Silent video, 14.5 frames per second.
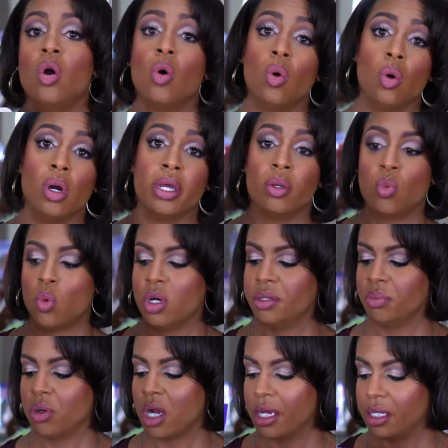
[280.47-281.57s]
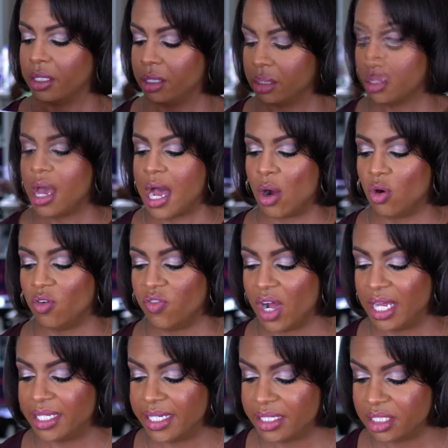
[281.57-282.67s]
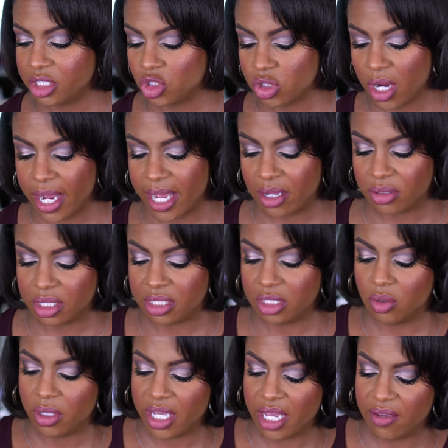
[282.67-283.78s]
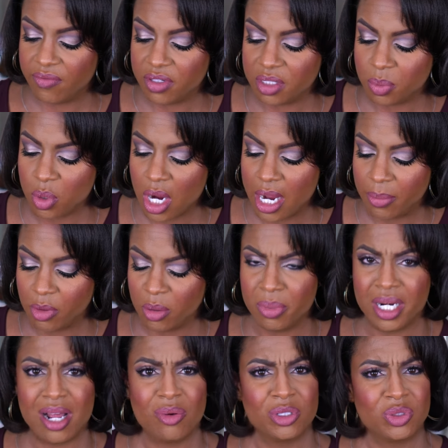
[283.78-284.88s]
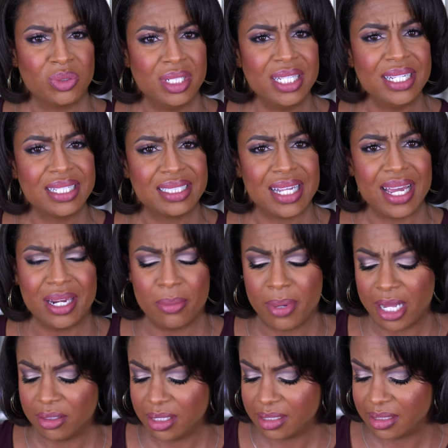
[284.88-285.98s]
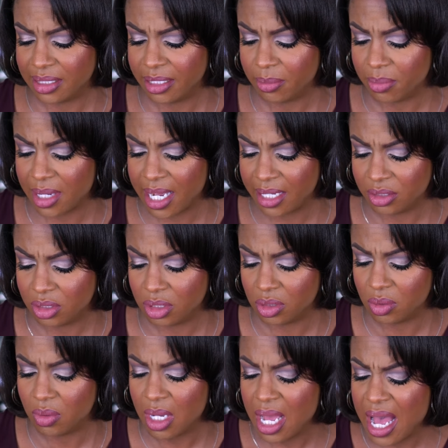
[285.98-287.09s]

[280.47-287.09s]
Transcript: on one product. I will finally get to try out the Silk Canvas Primer, but I was really excited about this lip mask too.